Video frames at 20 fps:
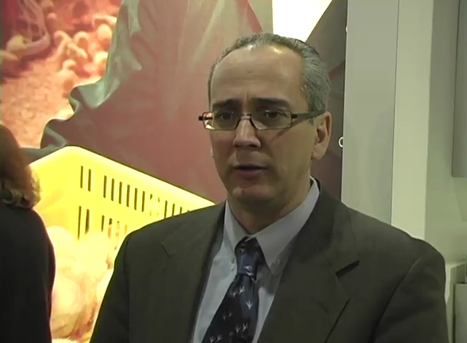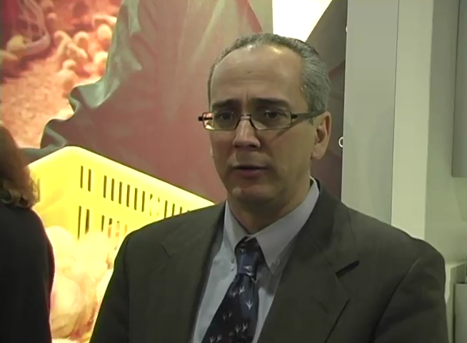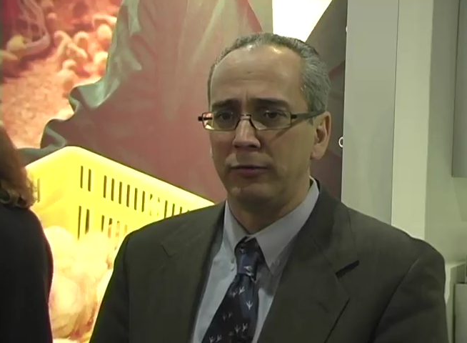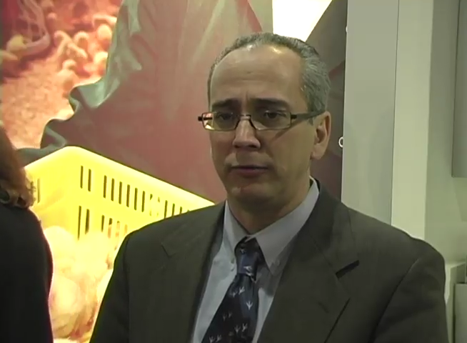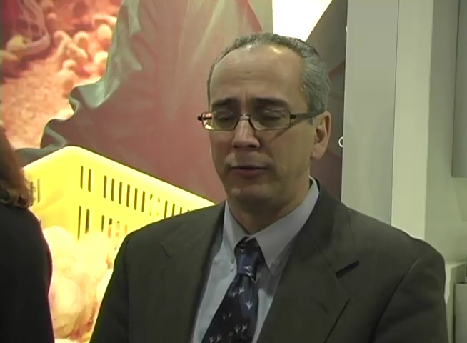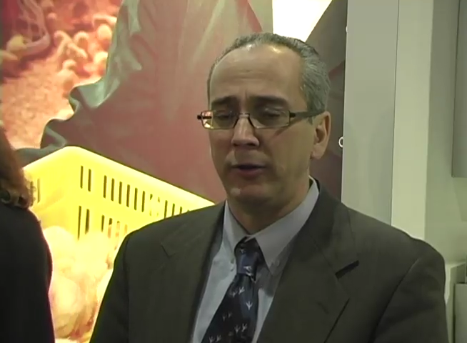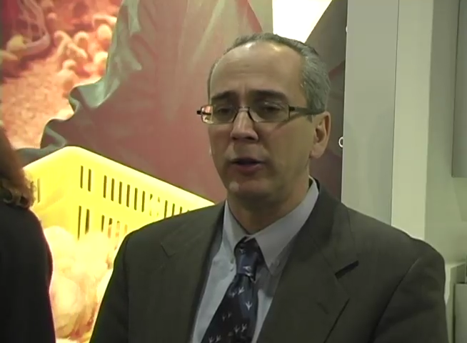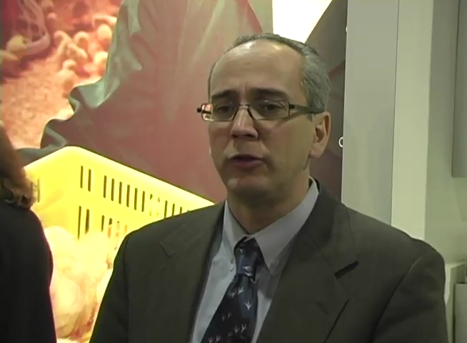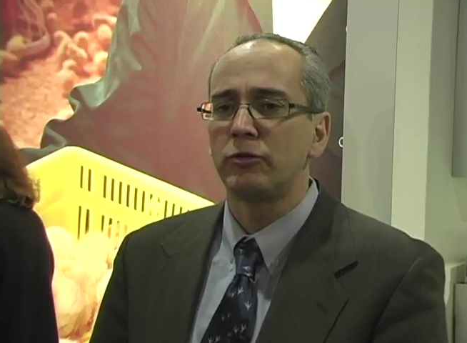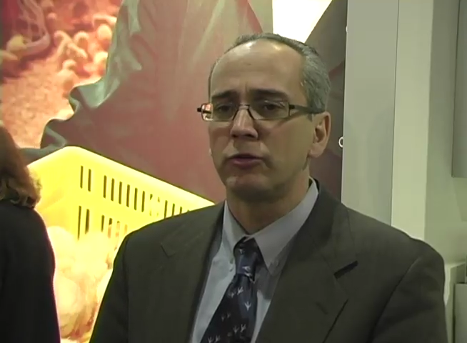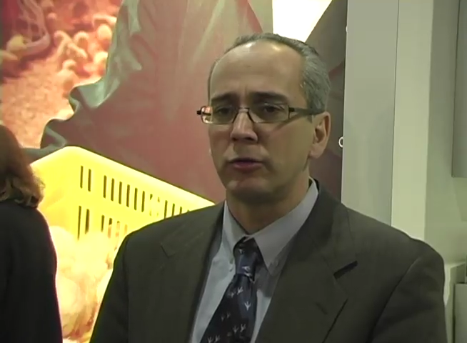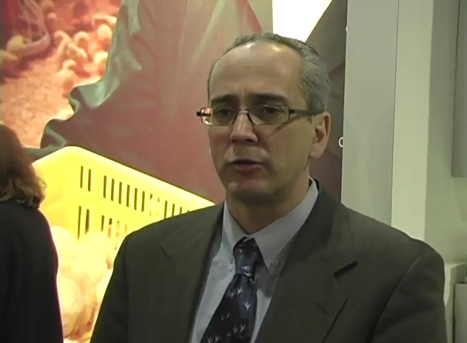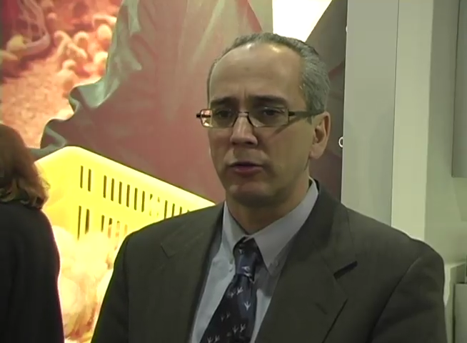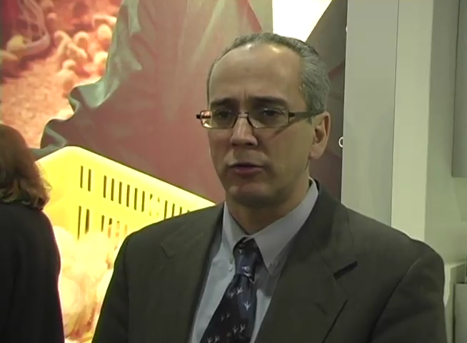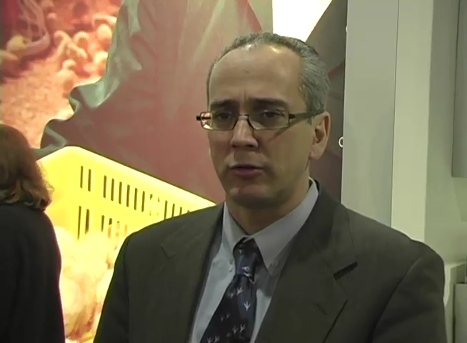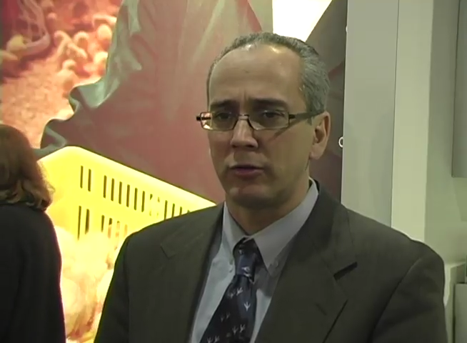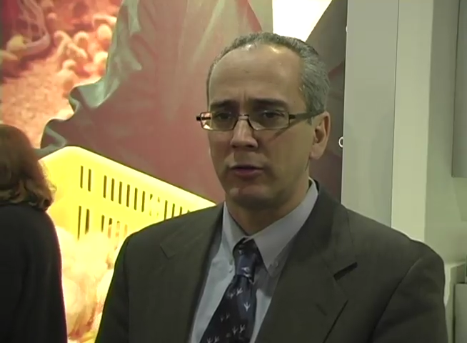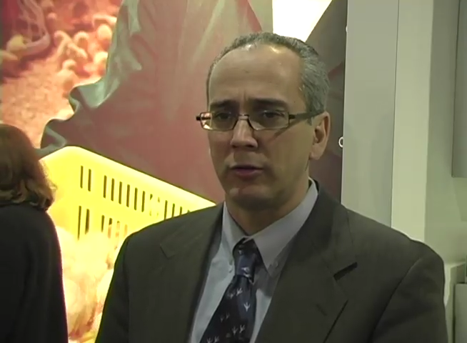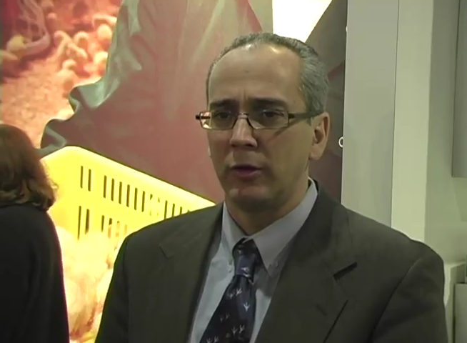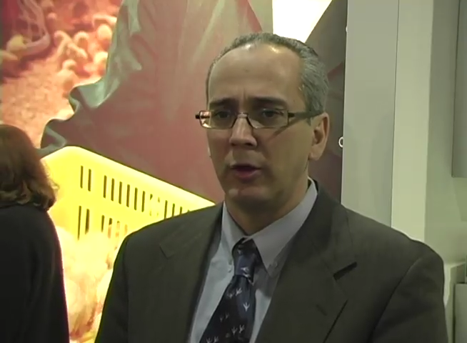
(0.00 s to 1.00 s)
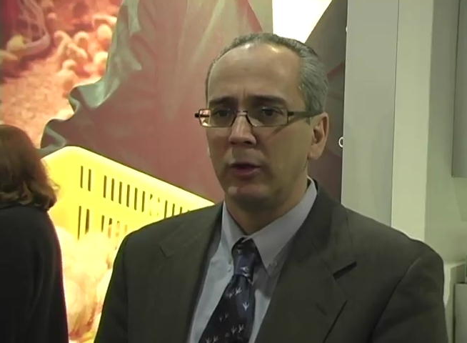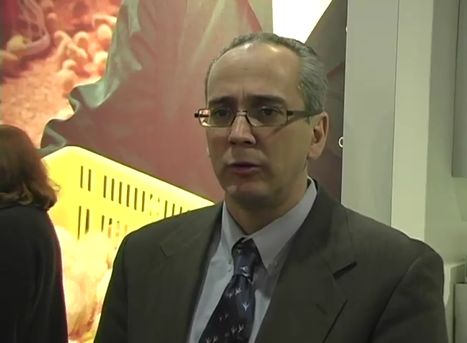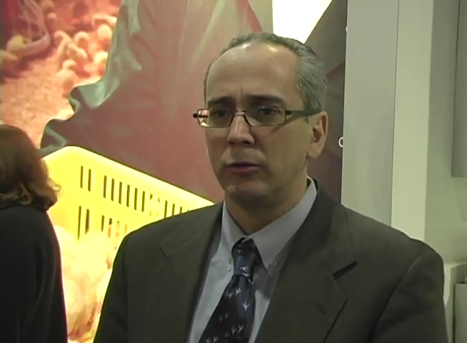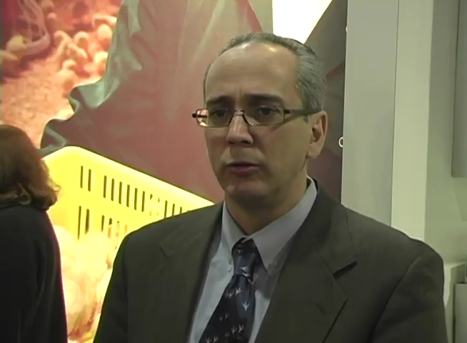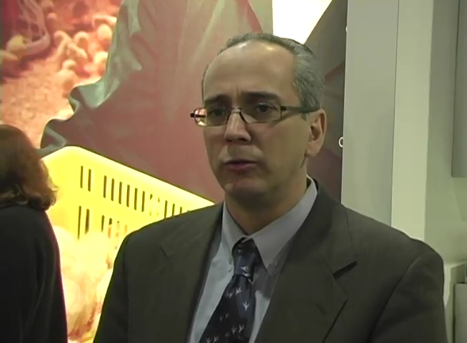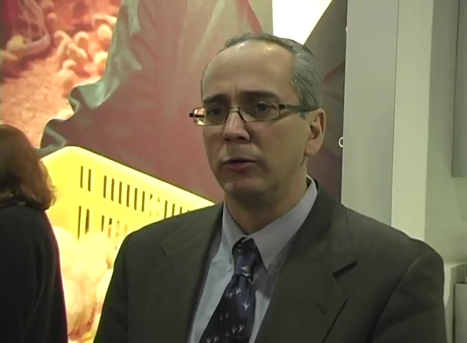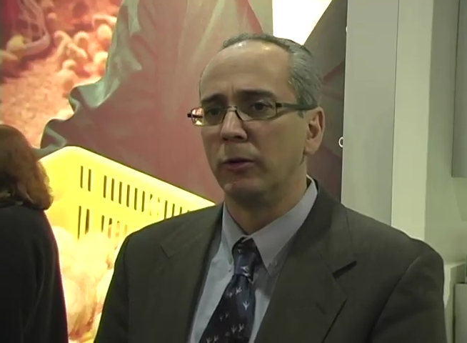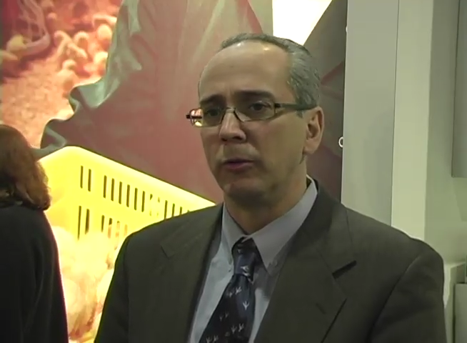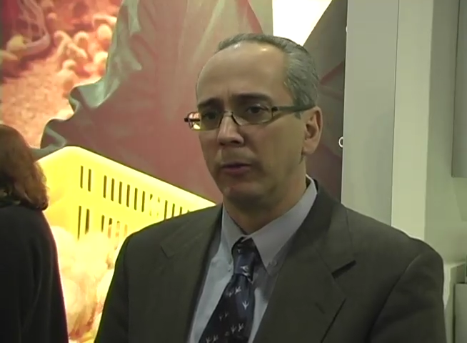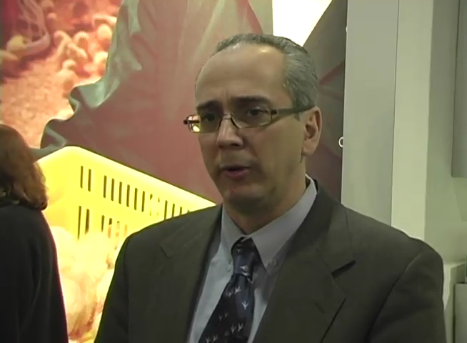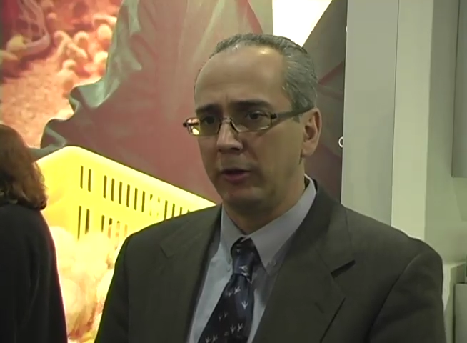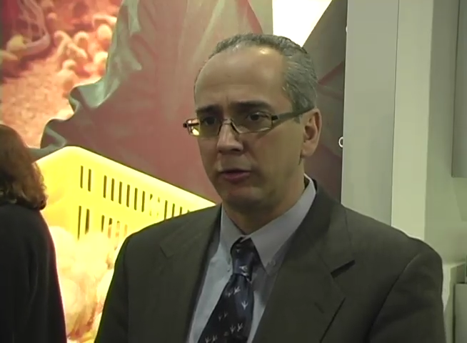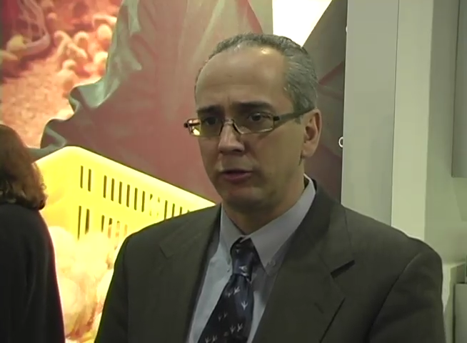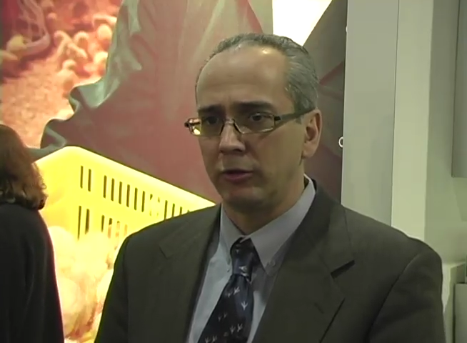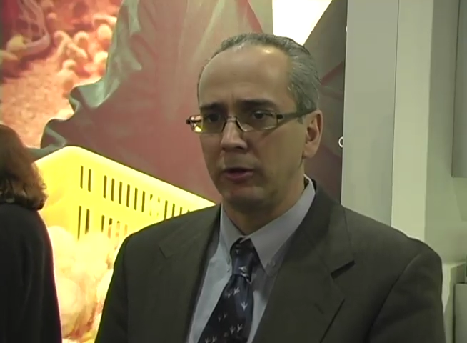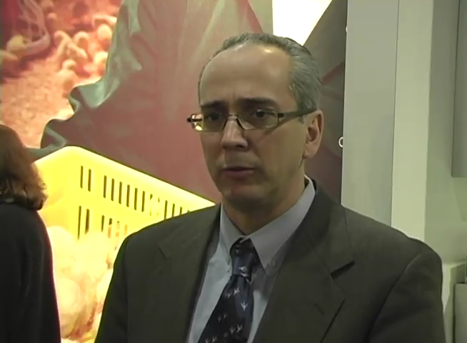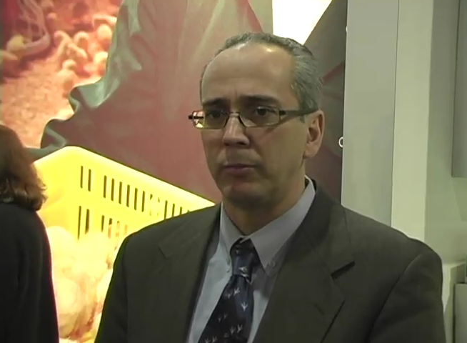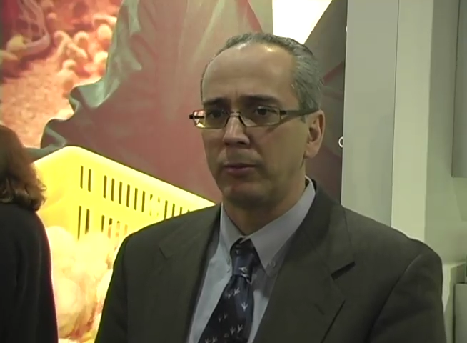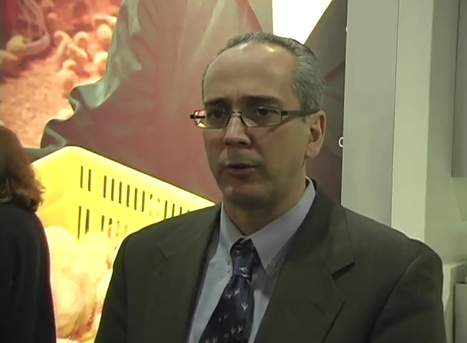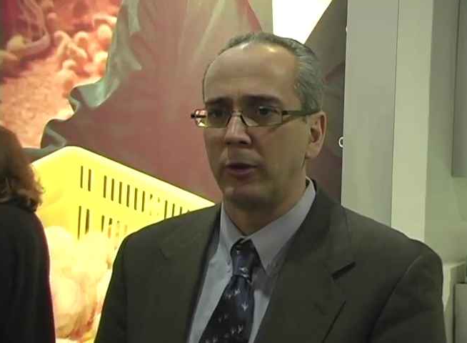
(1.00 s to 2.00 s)
features to the
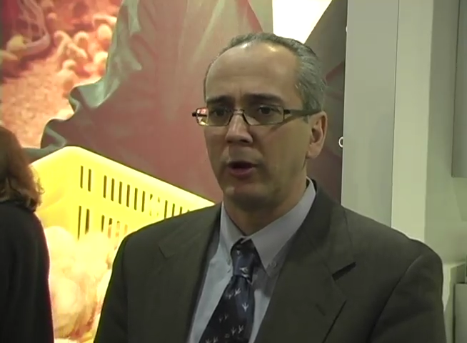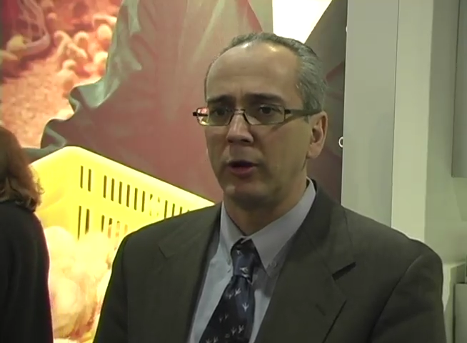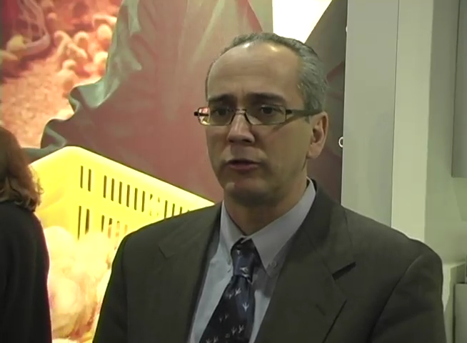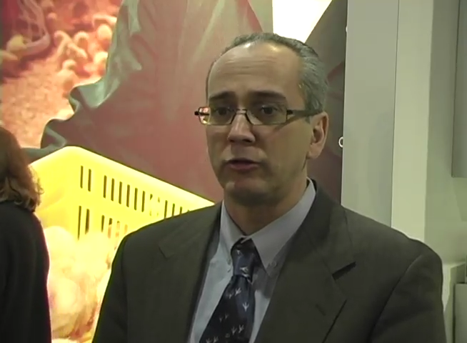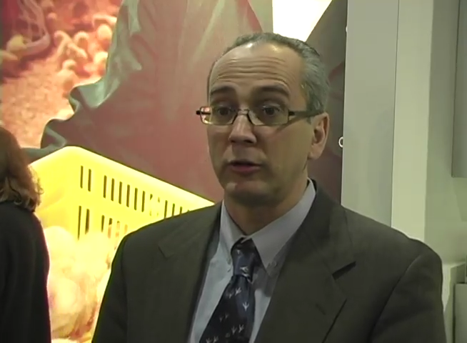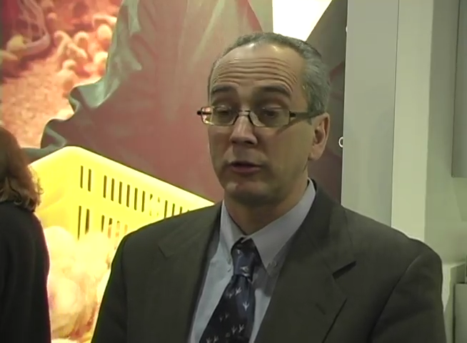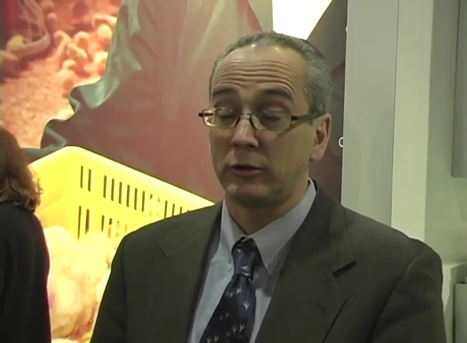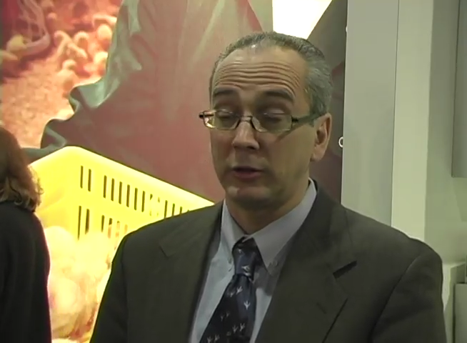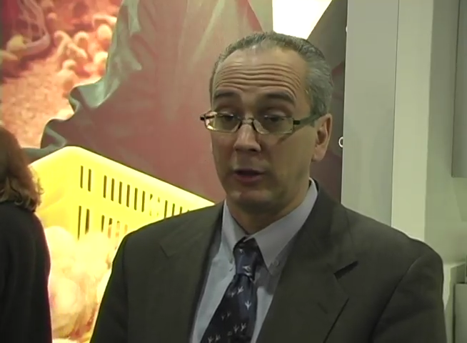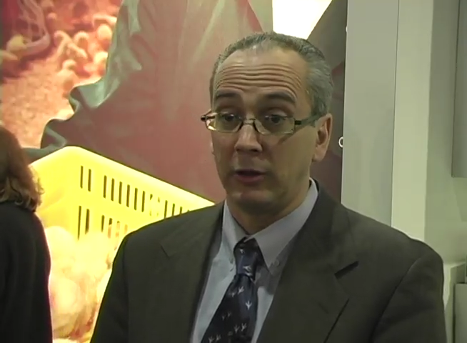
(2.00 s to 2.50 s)
original project